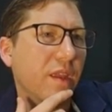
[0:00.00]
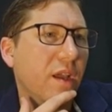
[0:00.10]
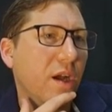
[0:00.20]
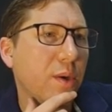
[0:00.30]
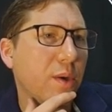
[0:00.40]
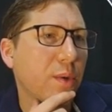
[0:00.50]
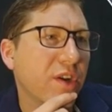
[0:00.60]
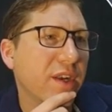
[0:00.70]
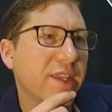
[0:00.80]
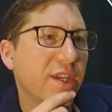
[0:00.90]
Oh,
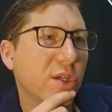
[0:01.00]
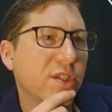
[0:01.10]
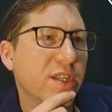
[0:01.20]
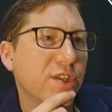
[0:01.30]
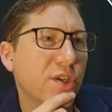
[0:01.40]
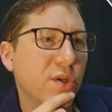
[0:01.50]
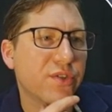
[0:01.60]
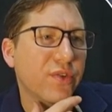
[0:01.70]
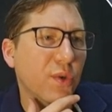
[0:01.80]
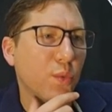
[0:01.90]
we've got Gilded
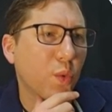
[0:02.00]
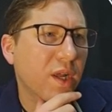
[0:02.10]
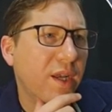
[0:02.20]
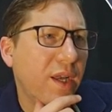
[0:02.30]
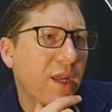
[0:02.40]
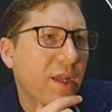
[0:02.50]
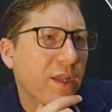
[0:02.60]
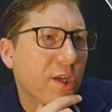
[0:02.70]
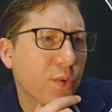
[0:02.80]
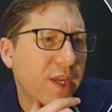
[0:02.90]
Goose for 1
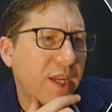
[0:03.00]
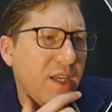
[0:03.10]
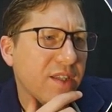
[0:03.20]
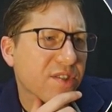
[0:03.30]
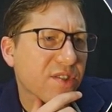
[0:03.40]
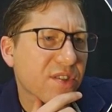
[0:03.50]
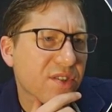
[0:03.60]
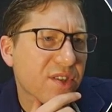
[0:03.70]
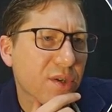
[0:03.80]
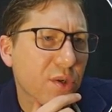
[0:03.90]
green. This is a
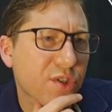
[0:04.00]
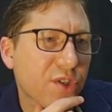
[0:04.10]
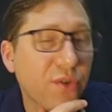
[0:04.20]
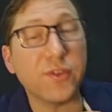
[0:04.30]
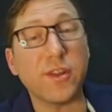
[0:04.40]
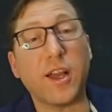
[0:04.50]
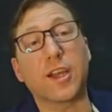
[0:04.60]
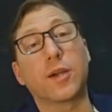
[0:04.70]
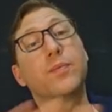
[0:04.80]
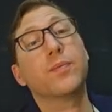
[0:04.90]
0/2
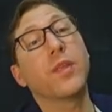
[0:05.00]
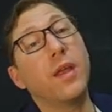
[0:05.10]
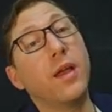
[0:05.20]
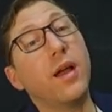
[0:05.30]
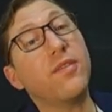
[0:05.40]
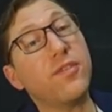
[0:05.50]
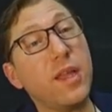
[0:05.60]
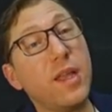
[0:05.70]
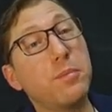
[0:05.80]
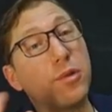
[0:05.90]
flyer. A
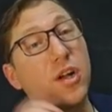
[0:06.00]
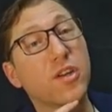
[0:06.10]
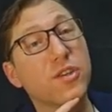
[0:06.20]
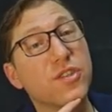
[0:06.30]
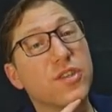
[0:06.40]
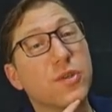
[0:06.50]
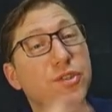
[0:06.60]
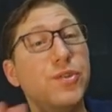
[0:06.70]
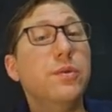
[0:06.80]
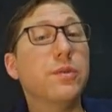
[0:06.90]
flying blocker,
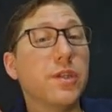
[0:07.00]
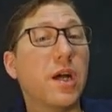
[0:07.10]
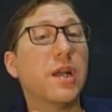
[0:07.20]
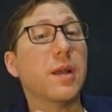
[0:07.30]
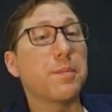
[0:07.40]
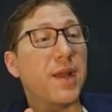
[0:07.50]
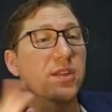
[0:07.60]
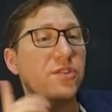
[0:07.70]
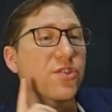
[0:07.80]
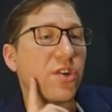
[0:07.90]
0/2, not a
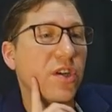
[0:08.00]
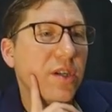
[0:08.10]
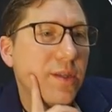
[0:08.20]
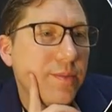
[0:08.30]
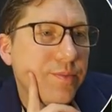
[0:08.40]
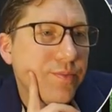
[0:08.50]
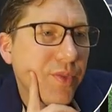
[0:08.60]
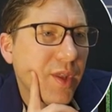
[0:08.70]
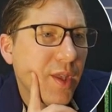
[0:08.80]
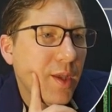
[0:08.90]
bad start.
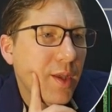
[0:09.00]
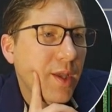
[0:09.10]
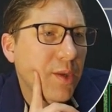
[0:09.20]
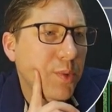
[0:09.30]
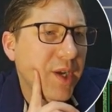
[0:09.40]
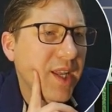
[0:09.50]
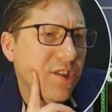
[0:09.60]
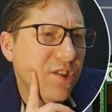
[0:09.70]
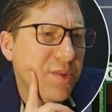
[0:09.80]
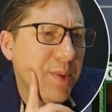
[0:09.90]
And when he
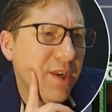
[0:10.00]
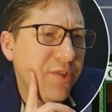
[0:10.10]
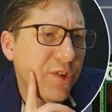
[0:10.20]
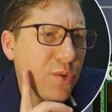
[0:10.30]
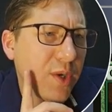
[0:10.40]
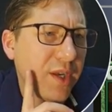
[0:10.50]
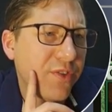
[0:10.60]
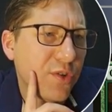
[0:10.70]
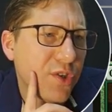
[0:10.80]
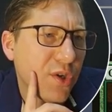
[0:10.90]
enters the battlefield, create a
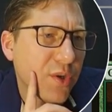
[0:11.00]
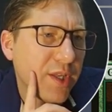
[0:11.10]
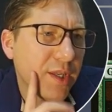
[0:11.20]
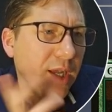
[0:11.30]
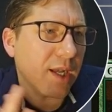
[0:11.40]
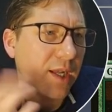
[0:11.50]
food token.